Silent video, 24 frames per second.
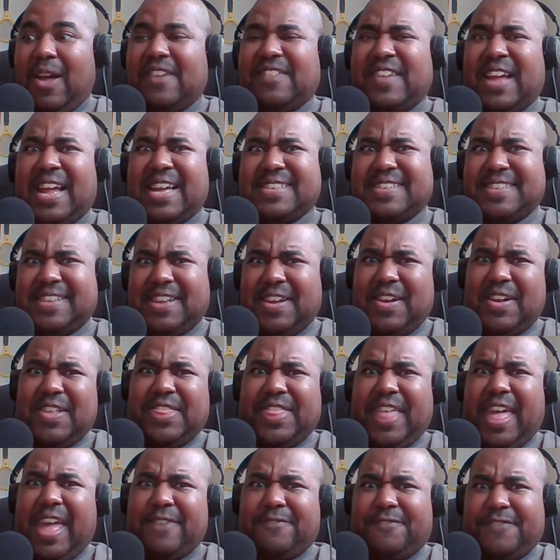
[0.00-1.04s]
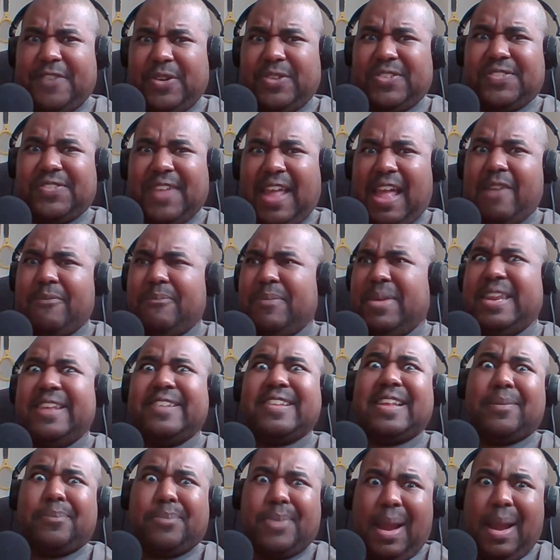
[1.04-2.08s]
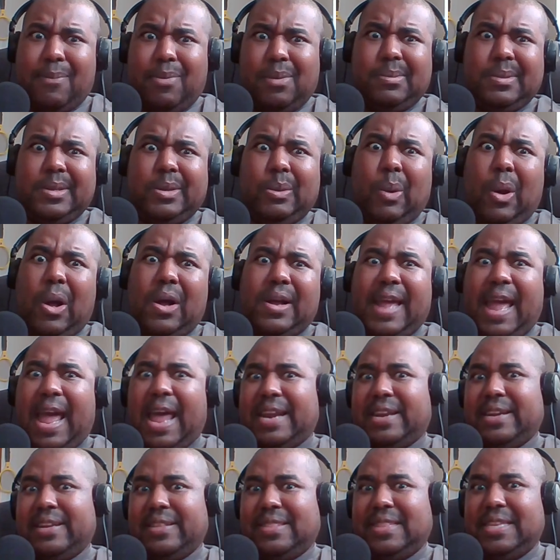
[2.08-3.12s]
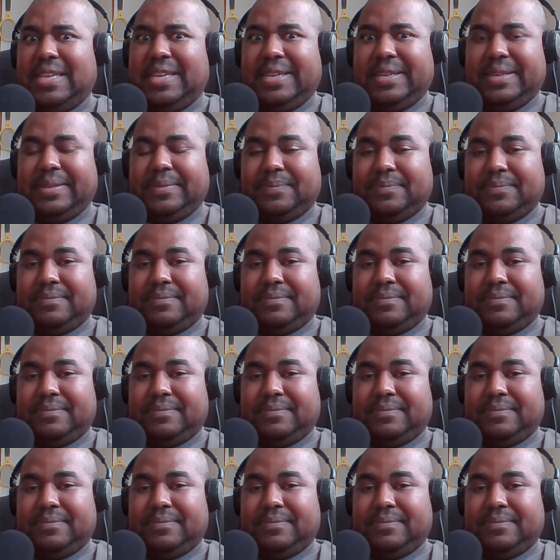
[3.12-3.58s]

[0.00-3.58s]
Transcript: and I saw that first five minutes, I'd probably walk out of the theater.